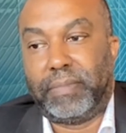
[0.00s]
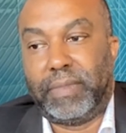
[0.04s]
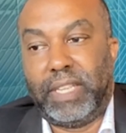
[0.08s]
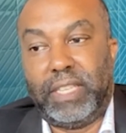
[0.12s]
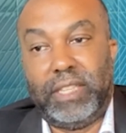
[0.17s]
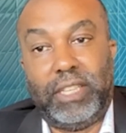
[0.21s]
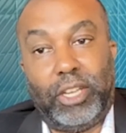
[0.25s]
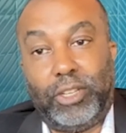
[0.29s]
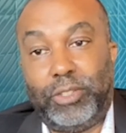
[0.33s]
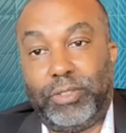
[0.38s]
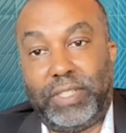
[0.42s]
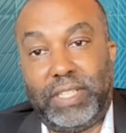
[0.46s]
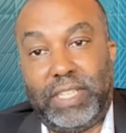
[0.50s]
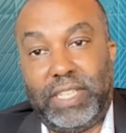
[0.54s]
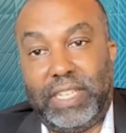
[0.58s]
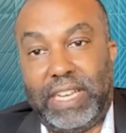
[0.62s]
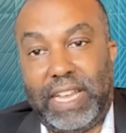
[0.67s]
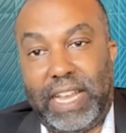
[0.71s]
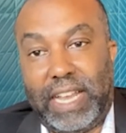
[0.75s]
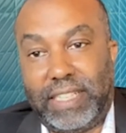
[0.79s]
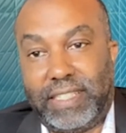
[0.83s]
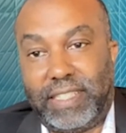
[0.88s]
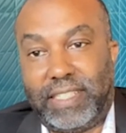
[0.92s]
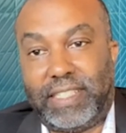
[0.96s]
those did
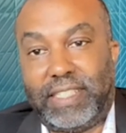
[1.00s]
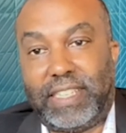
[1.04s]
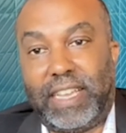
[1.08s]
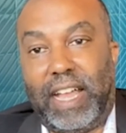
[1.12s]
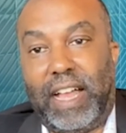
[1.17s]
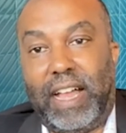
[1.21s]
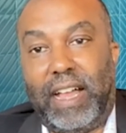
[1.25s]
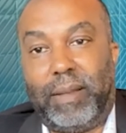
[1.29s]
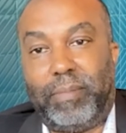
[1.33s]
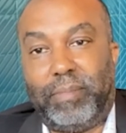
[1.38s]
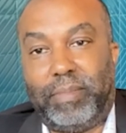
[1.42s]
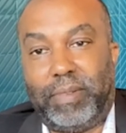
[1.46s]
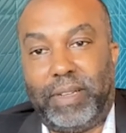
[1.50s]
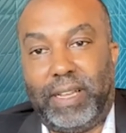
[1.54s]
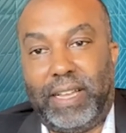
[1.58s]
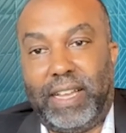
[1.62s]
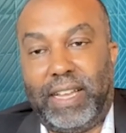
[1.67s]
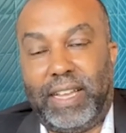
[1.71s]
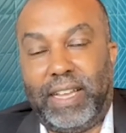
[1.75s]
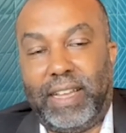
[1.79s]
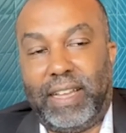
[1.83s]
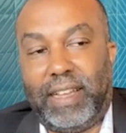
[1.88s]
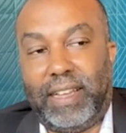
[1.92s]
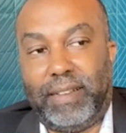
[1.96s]
not stop.
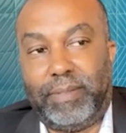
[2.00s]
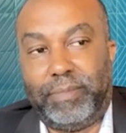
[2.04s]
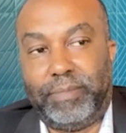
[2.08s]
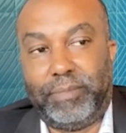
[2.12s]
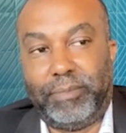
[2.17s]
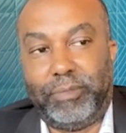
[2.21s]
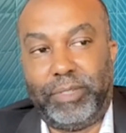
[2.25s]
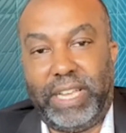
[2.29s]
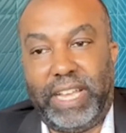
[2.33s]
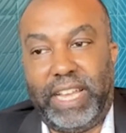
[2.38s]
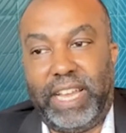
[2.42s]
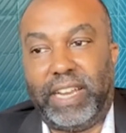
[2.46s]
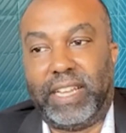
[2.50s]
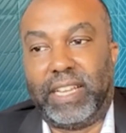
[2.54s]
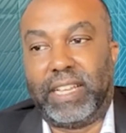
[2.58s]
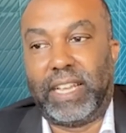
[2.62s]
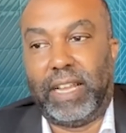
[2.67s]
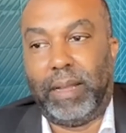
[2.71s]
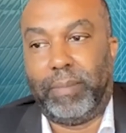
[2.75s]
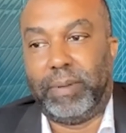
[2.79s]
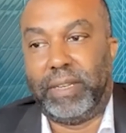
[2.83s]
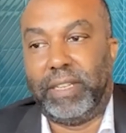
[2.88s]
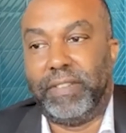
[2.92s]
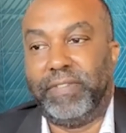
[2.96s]
We had a
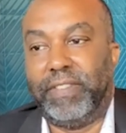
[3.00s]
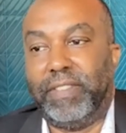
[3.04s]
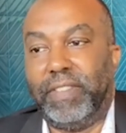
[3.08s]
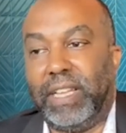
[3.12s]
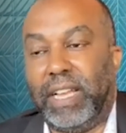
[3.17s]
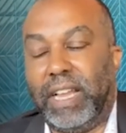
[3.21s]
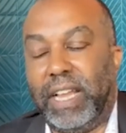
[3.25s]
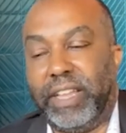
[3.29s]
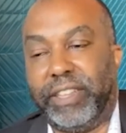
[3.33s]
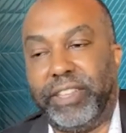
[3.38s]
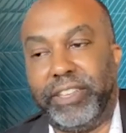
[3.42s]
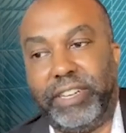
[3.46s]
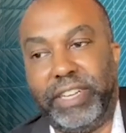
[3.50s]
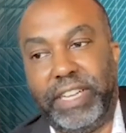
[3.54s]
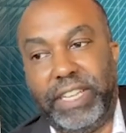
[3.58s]
couple of other